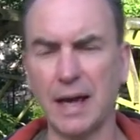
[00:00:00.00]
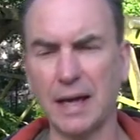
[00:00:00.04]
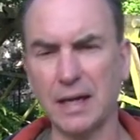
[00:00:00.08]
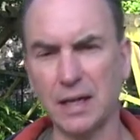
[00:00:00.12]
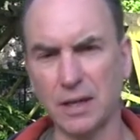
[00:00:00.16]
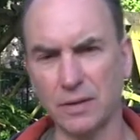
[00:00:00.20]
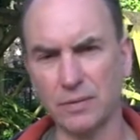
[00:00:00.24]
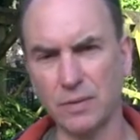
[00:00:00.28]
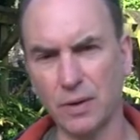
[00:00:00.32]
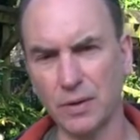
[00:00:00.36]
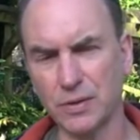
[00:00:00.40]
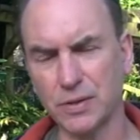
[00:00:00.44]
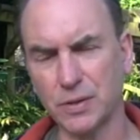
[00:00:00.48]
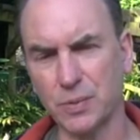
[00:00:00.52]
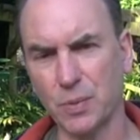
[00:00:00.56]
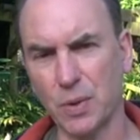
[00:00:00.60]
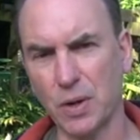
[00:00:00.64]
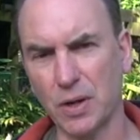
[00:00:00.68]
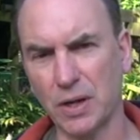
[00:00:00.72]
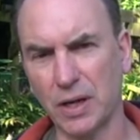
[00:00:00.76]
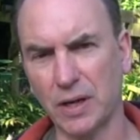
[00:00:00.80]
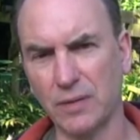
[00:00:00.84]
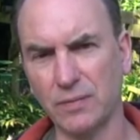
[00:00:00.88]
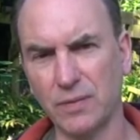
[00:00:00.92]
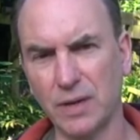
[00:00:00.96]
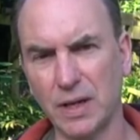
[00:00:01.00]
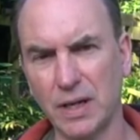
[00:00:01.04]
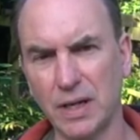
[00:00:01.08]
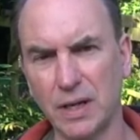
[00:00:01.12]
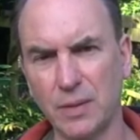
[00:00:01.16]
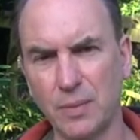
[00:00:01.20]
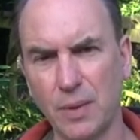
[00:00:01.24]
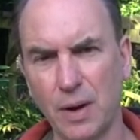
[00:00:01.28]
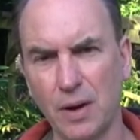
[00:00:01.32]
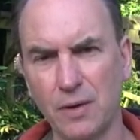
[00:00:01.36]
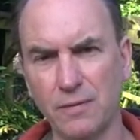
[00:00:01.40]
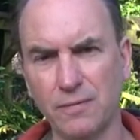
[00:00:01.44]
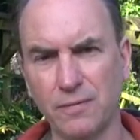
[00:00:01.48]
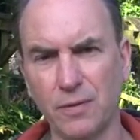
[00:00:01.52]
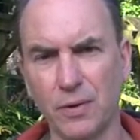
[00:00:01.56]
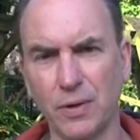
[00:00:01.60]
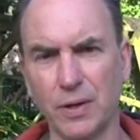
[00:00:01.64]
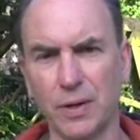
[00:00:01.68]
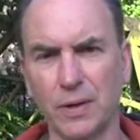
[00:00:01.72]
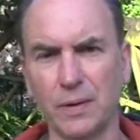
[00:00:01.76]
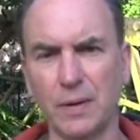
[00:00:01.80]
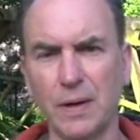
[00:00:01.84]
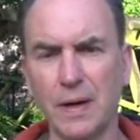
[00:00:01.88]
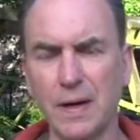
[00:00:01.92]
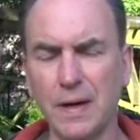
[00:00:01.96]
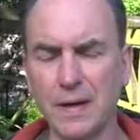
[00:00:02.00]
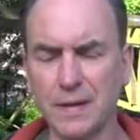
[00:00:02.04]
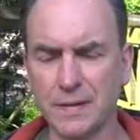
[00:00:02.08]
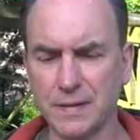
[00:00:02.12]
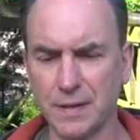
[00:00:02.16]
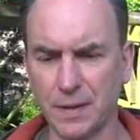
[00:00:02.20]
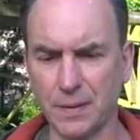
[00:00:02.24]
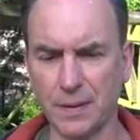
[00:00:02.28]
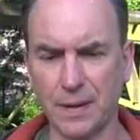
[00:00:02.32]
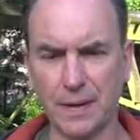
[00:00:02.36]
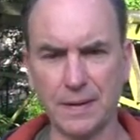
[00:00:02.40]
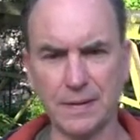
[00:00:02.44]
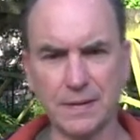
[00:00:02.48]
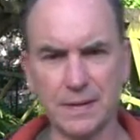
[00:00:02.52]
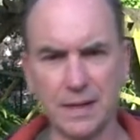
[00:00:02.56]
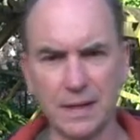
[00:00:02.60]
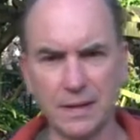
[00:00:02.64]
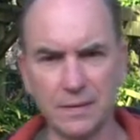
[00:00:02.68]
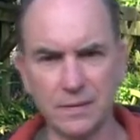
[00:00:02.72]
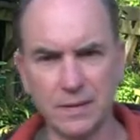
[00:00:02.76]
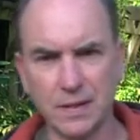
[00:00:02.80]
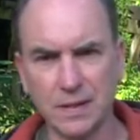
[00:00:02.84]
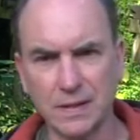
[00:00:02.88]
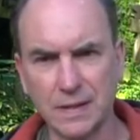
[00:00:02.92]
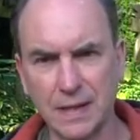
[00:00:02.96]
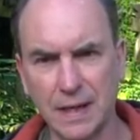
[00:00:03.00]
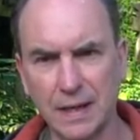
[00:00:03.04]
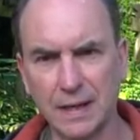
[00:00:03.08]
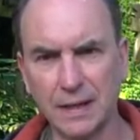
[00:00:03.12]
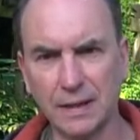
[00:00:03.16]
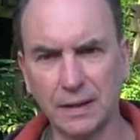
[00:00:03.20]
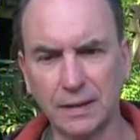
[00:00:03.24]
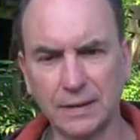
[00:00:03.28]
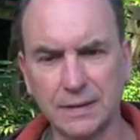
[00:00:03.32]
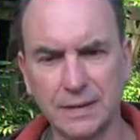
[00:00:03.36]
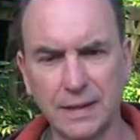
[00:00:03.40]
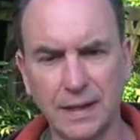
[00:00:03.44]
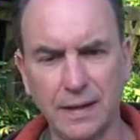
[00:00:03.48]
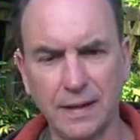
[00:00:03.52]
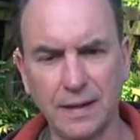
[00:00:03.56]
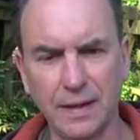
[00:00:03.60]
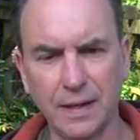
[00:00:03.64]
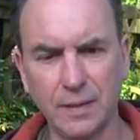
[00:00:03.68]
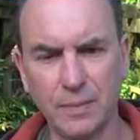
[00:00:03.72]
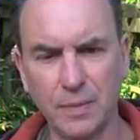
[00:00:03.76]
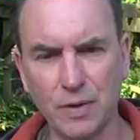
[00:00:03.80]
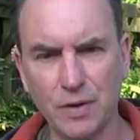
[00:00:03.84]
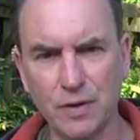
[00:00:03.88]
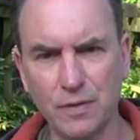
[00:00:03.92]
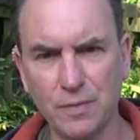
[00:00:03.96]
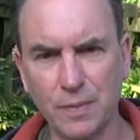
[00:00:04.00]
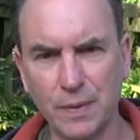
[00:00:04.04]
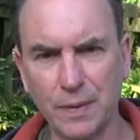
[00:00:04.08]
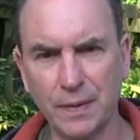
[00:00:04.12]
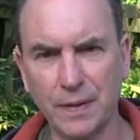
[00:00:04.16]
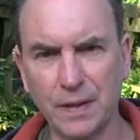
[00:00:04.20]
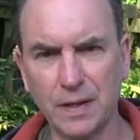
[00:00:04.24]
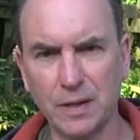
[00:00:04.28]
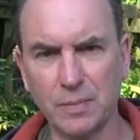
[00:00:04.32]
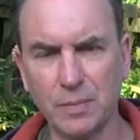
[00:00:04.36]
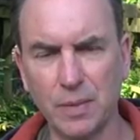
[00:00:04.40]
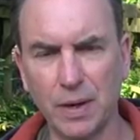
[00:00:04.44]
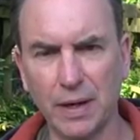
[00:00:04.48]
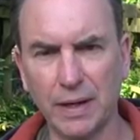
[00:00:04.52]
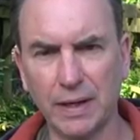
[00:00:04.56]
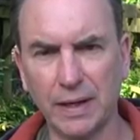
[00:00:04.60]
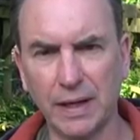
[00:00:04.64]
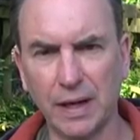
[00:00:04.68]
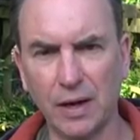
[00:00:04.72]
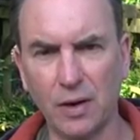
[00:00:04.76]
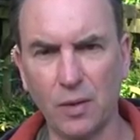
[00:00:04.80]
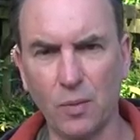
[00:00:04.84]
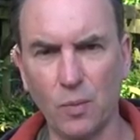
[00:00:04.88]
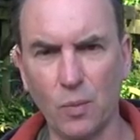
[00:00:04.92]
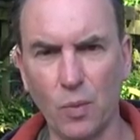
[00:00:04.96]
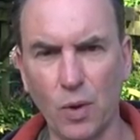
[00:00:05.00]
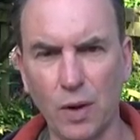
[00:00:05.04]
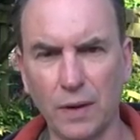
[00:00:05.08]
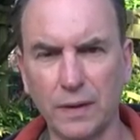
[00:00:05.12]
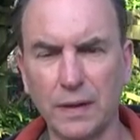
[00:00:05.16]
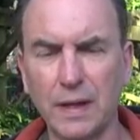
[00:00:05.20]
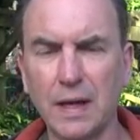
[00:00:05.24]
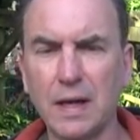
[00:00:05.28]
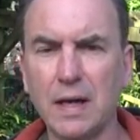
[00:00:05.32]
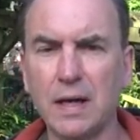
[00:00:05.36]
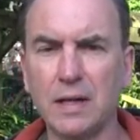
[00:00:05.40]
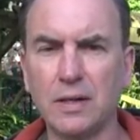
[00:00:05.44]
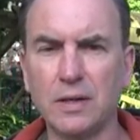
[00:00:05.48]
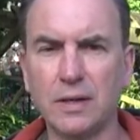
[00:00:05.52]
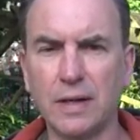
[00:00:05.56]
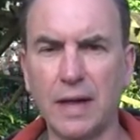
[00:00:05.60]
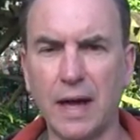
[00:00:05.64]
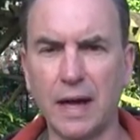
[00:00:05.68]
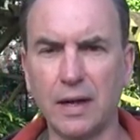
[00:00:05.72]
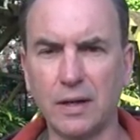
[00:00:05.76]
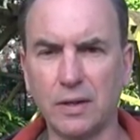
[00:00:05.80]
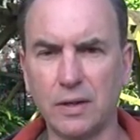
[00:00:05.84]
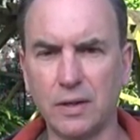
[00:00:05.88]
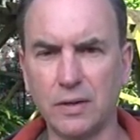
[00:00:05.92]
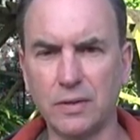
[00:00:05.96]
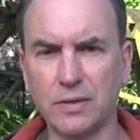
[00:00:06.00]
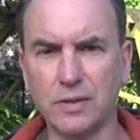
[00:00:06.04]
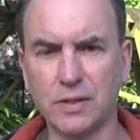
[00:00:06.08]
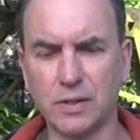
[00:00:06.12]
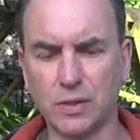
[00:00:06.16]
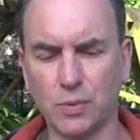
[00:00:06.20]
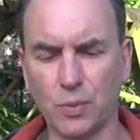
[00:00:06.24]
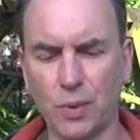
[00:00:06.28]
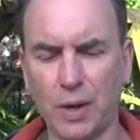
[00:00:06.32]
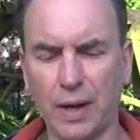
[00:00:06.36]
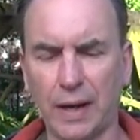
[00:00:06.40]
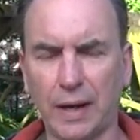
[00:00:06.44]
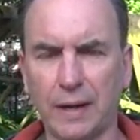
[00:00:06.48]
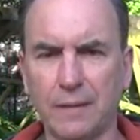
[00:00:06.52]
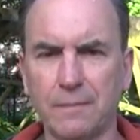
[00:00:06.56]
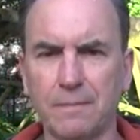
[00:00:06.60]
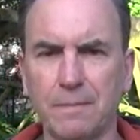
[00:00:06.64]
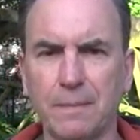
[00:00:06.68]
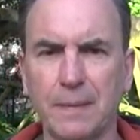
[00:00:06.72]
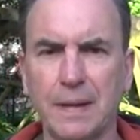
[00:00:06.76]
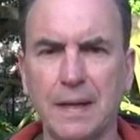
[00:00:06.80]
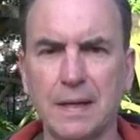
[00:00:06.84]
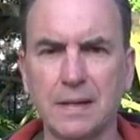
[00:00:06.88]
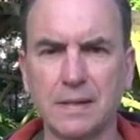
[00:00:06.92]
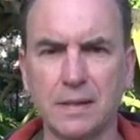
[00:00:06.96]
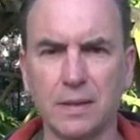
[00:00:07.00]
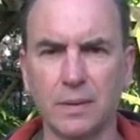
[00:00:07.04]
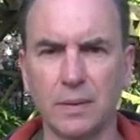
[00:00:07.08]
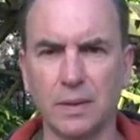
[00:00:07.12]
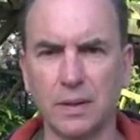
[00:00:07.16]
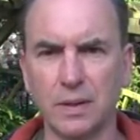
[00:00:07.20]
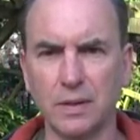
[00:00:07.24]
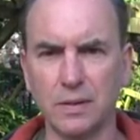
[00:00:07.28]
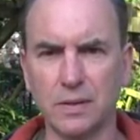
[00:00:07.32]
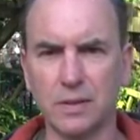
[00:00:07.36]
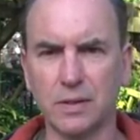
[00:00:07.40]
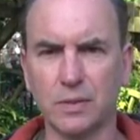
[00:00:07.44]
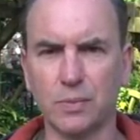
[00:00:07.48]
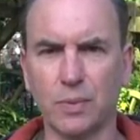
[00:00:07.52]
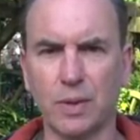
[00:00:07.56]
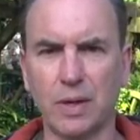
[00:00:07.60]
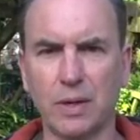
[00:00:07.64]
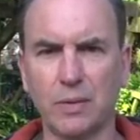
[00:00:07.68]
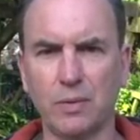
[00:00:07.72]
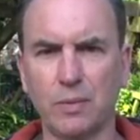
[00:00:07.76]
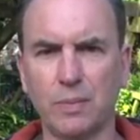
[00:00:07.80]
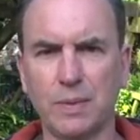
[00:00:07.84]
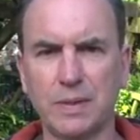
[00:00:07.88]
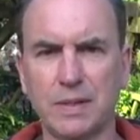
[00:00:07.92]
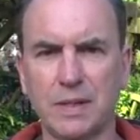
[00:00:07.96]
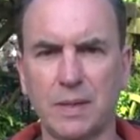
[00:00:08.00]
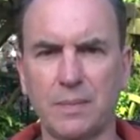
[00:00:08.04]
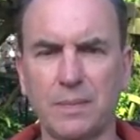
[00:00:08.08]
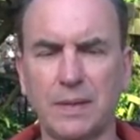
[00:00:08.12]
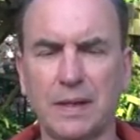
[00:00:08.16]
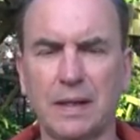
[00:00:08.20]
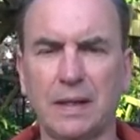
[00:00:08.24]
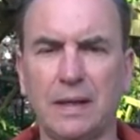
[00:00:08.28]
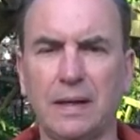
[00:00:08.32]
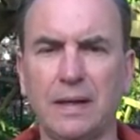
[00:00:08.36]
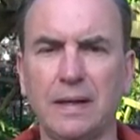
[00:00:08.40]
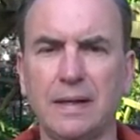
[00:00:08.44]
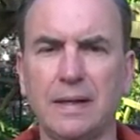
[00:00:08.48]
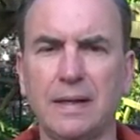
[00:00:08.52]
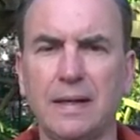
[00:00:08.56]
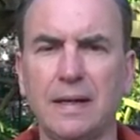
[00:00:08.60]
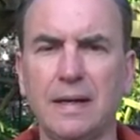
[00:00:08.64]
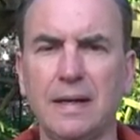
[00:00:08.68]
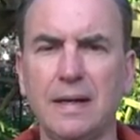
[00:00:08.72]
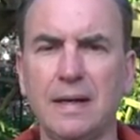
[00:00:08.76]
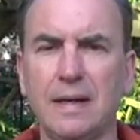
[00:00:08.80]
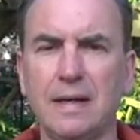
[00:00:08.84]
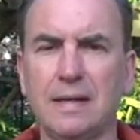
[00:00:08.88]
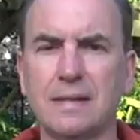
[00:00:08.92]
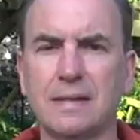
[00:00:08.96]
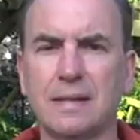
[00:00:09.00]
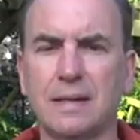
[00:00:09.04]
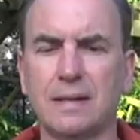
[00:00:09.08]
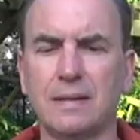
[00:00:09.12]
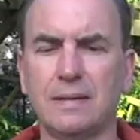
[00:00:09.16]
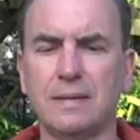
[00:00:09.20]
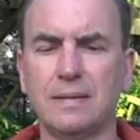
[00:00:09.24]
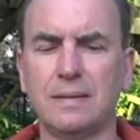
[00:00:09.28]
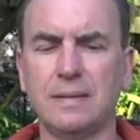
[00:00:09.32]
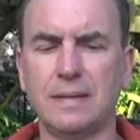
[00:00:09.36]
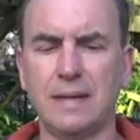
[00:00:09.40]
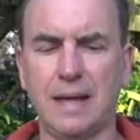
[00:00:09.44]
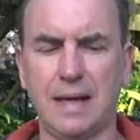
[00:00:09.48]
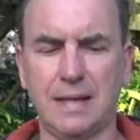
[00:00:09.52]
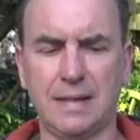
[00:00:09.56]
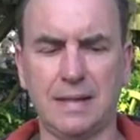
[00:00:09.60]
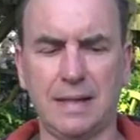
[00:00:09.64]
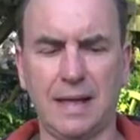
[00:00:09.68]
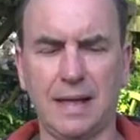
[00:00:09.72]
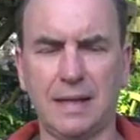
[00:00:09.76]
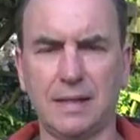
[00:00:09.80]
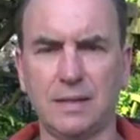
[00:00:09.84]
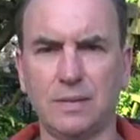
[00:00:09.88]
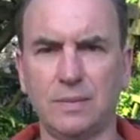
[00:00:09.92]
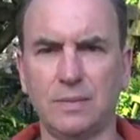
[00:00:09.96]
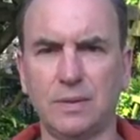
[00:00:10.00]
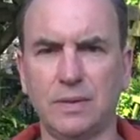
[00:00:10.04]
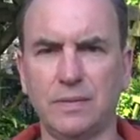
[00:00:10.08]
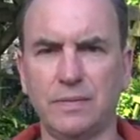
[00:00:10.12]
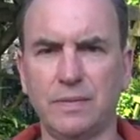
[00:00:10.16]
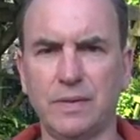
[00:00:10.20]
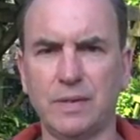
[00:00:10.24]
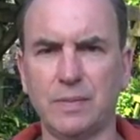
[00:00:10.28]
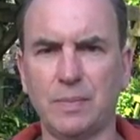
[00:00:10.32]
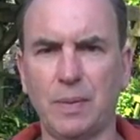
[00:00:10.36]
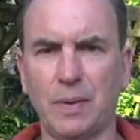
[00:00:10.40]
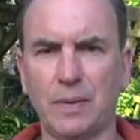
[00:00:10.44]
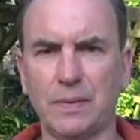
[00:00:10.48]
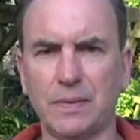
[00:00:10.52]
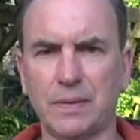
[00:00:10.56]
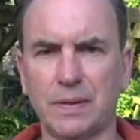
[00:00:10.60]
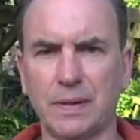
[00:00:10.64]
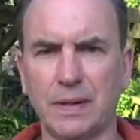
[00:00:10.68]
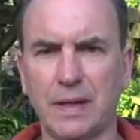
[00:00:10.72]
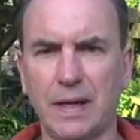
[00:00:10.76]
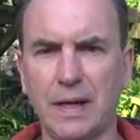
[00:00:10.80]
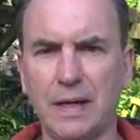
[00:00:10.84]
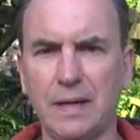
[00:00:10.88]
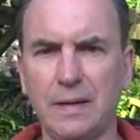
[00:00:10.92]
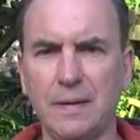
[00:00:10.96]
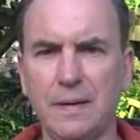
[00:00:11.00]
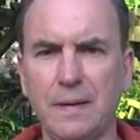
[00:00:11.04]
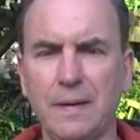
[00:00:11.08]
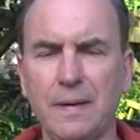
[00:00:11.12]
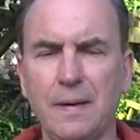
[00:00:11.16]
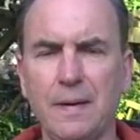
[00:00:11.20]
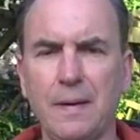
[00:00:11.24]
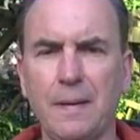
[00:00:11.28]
Get your rods working really well for you so that instead of just that little tiny movement that you might get on one, you get a good swing. So a good swing would be something like, so yes, that sort of response, okay?